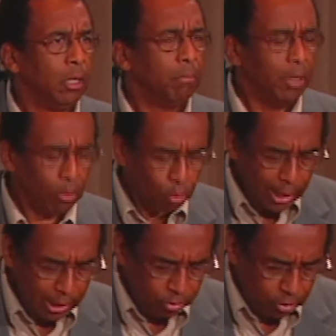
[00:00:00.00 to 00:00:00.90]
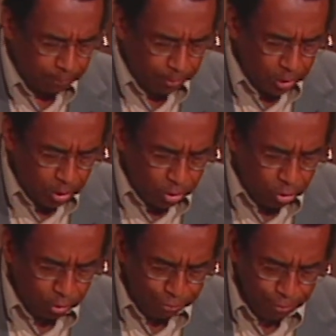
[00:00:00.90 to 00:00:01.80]
But he writes
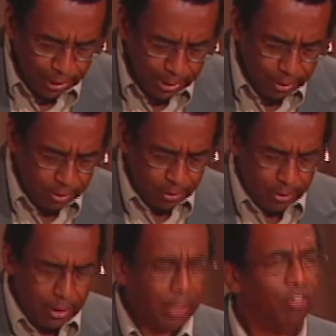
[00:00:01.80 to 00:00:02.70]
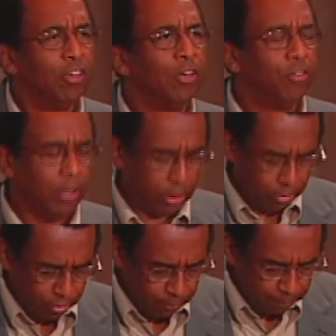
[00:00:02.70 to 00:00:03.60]
to a friend, and he says this: